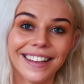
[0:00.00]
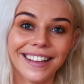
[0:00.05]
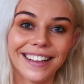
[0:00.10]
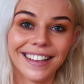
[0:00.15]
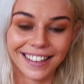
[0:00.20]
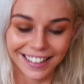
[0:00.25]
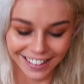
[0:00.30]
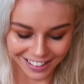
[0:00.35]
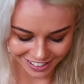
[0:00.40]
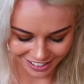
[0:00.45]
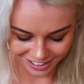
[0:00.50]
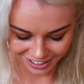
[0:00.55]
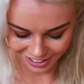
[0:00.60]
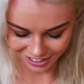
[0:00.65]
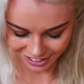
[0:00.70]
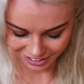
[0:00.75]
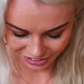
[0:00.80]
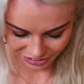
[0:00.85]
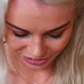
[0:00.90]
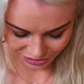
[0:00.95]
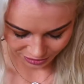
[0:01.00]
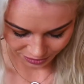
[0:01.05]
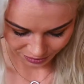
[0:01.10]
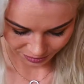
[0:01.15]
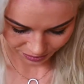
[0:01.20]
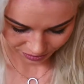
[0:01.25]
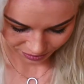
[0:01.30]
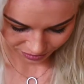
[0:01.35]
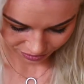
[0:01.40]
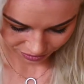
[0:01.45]

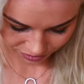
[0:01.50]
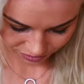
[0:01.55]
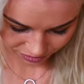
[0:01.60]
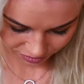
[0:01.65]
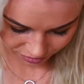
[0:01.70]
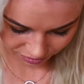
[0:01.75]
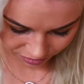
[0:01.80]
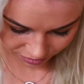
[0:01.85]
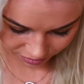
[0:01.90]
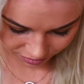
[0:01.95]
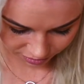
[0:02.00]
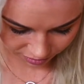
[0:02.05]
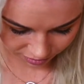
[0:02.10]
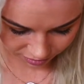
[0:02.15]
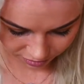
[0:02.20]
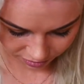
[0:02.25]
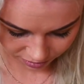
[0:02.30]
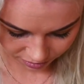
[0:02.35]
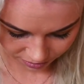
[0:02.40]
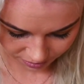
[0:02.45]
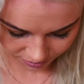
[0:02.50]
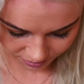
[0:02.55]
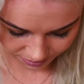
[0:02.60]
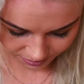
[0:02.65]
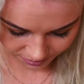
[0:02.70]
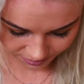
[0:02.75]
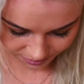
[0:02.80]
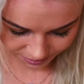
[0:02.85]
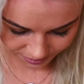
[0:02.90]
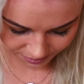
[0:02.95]

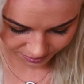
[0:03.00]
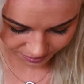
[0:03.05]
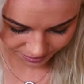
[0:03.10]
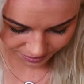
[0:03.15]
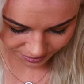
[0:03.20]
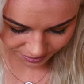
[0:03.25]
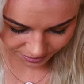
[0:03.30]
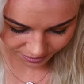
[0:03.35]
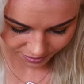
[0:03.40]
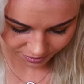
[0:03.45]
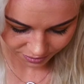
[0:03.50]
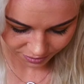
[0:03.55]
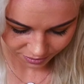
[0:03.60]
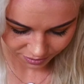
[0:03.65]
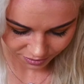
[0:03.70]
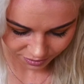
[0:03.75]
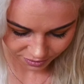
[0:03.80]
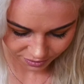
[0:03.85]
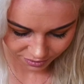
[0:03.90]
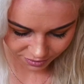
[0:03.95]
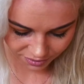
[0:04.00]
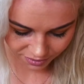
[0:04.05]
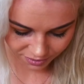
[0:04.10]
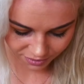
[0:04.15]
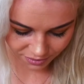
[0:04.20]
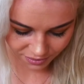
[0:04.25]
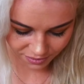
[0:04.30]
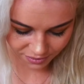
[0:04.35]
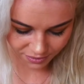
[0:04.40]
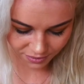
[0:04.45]

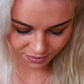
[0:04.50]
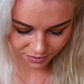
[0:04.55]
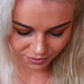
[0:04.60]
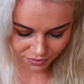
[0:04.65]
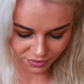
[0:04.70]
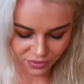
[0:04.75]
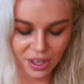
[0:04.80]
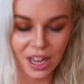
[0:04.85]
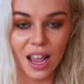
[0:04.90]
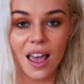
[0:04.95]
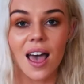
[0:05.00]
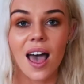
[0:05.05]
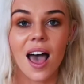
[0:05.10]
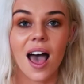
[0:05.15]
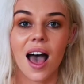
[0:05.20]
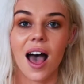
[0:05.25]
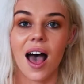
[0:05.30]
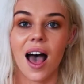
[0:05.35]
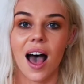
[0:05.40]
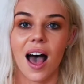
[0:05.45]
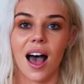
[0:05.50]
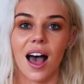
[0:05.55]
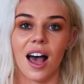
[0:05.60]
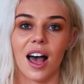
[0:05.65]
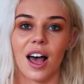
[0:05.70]
Nobody speaks.